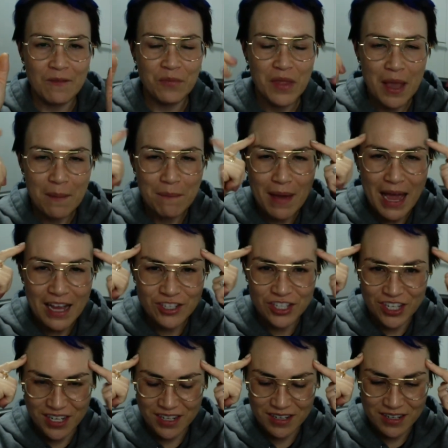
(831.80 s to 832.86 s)

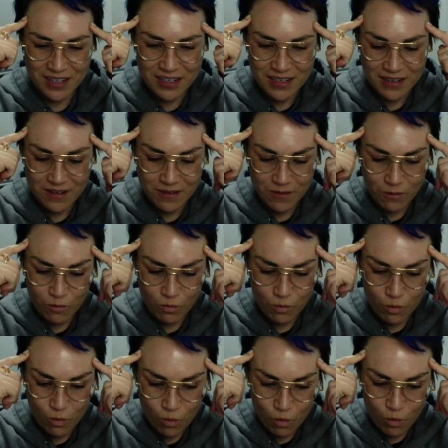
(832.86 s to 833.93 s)
imagine
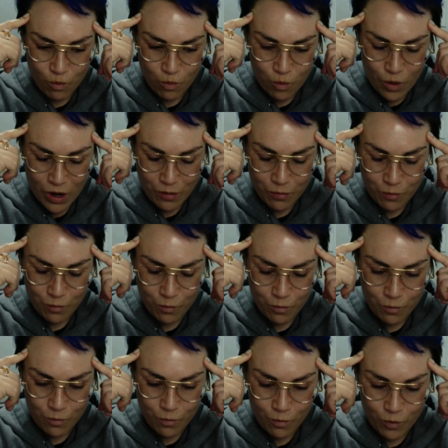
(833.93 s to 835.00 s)
what
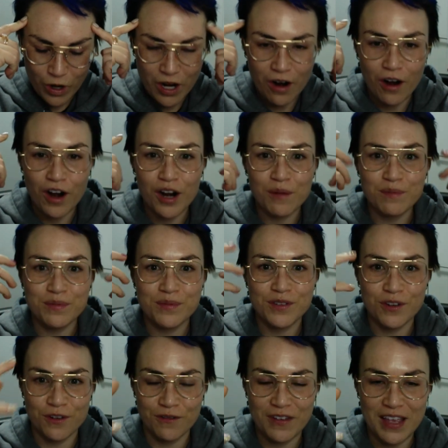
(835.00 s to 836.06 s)
we are
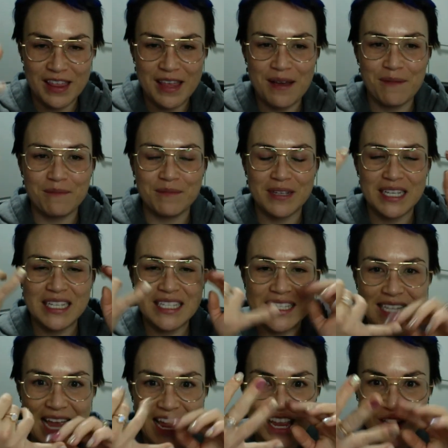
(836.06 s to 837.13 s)
observing them
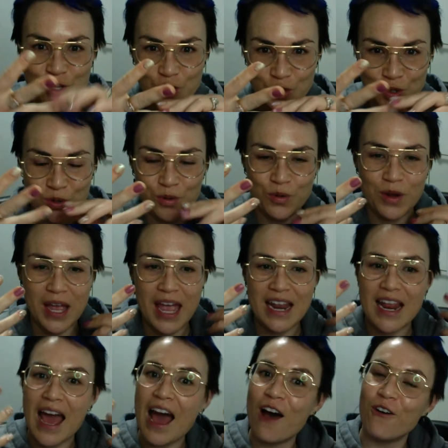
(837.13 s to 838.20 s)
say and do and
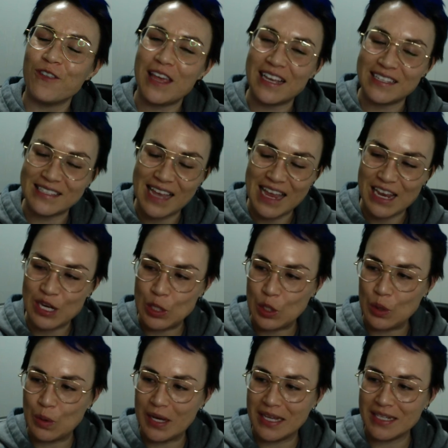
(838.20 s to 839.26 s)
how they say and
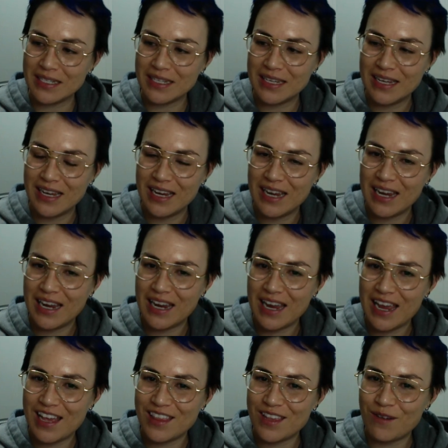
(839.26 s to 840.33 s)
do it,
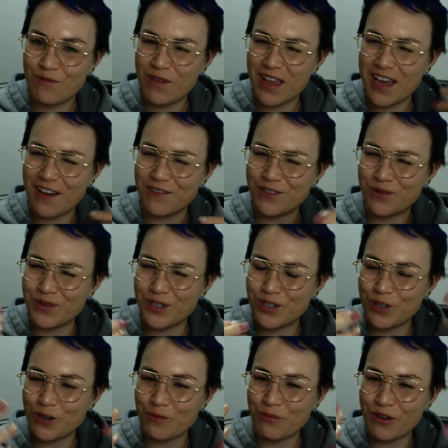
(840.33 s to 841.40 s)
and then we have to
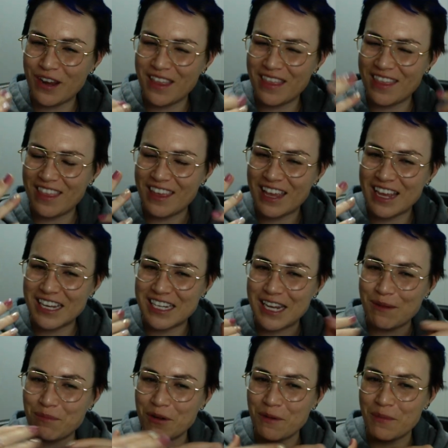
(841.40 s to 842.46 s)
interpret and think
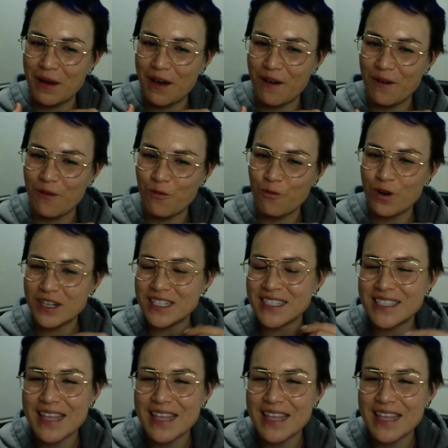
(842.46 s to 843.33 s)
deeper about what does